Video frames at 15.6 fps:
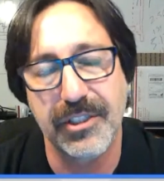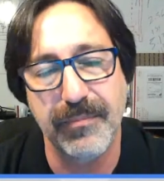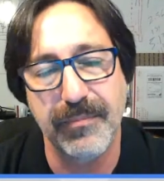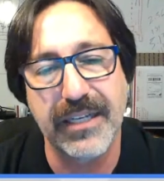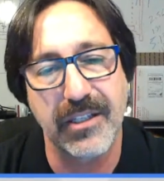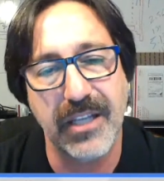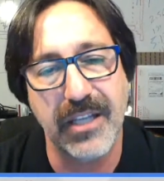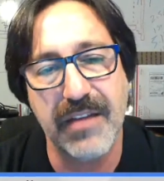and
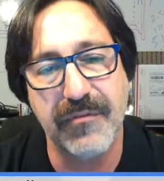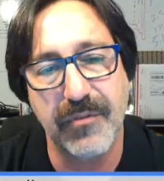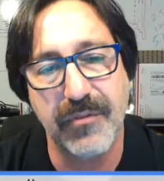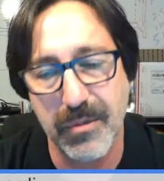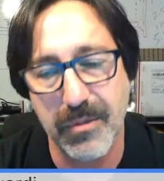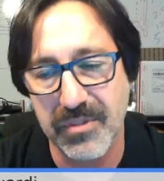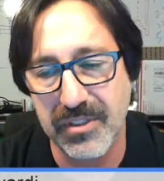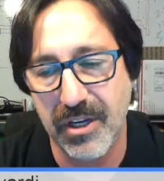make a life
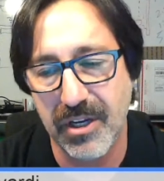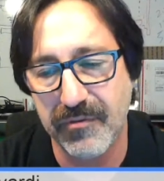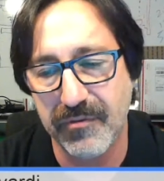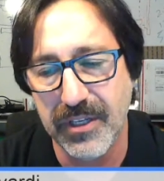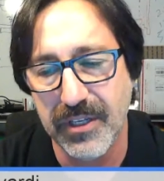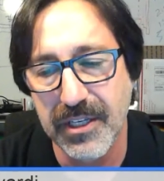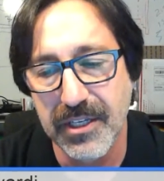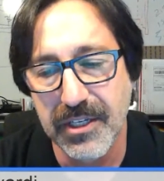for
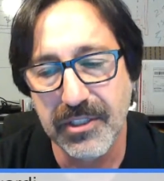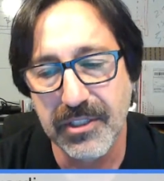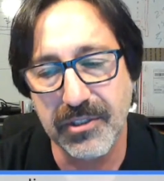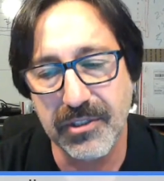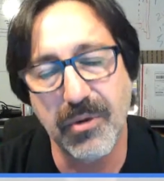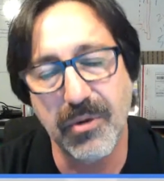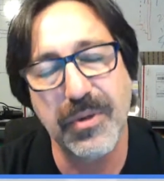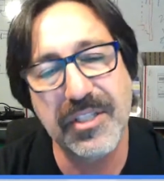himself.
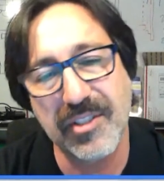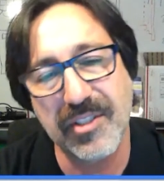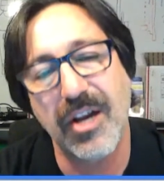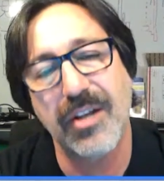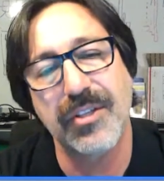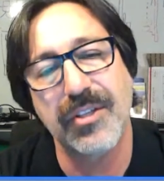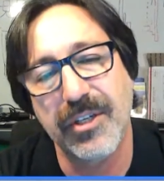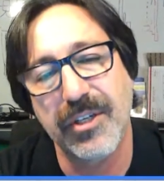So we
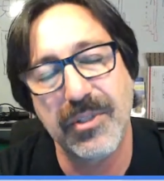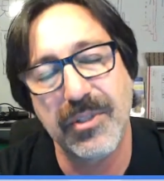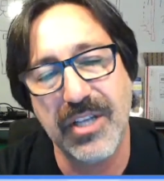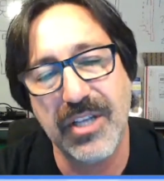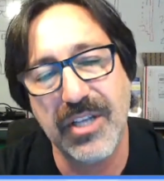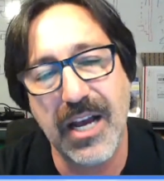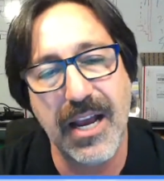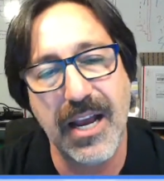saw that there
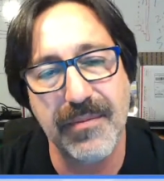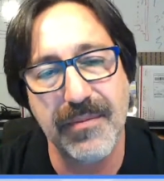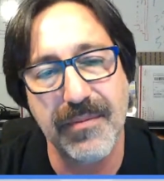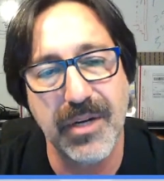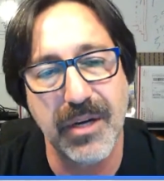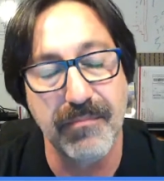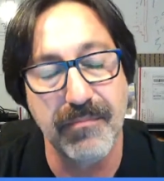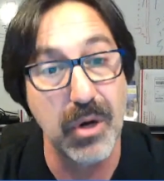was a high
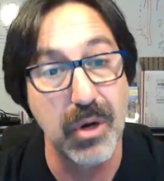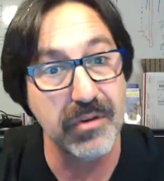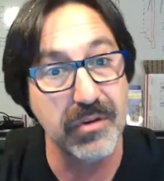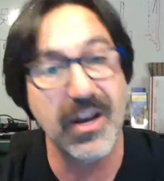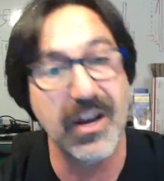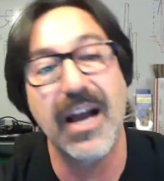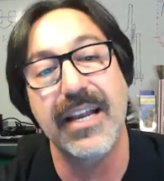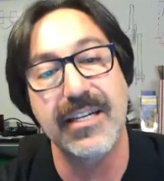
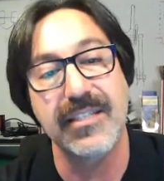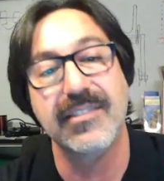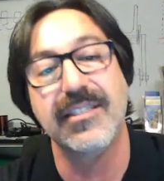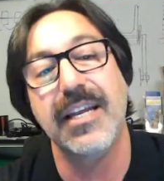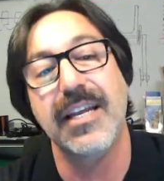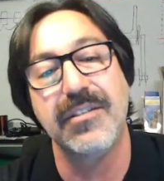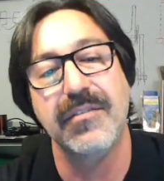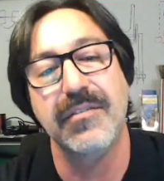
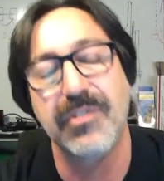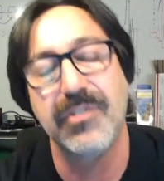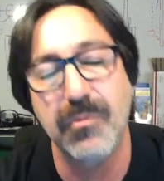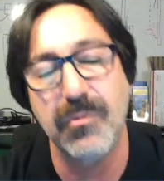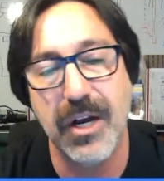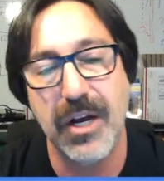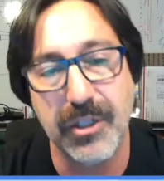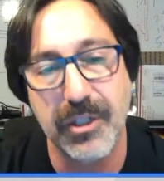incentive to
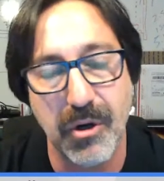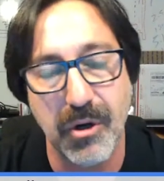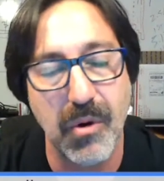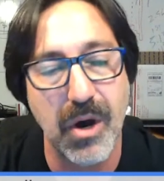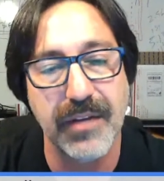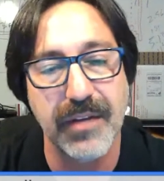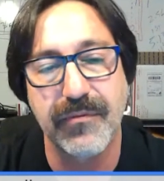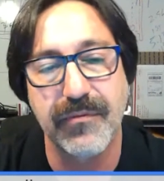want to go
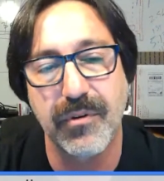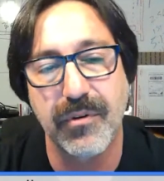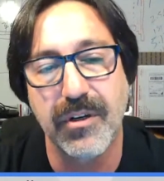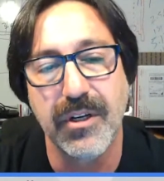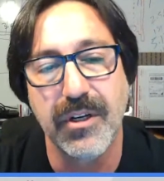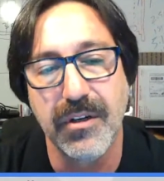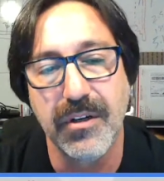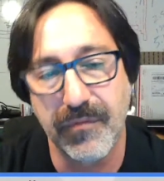on
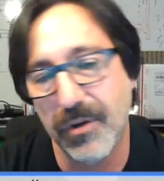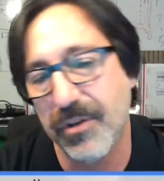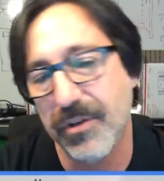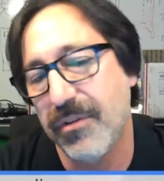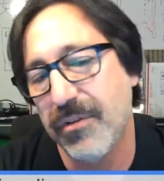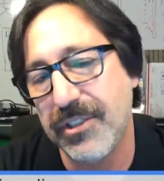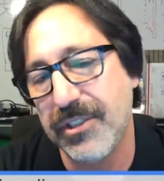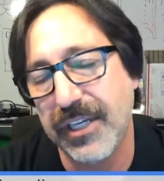for
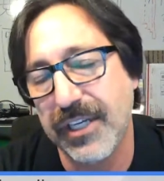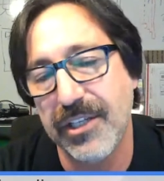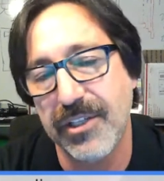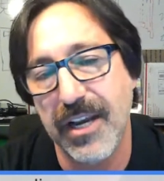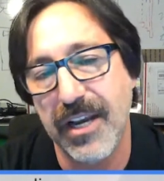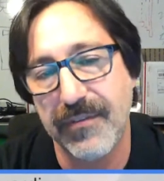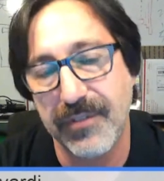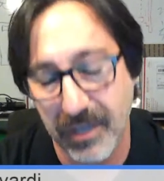further
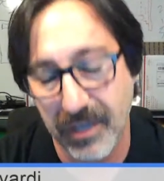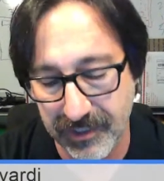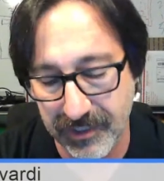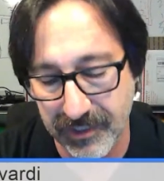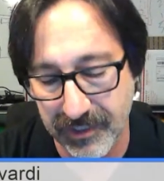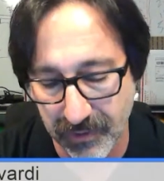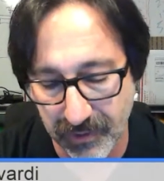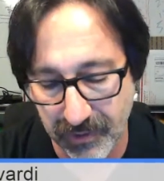education after high
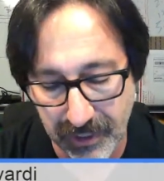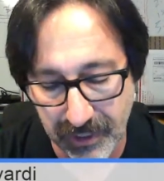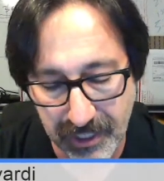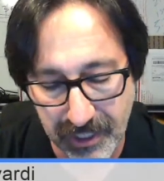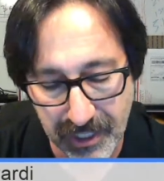school.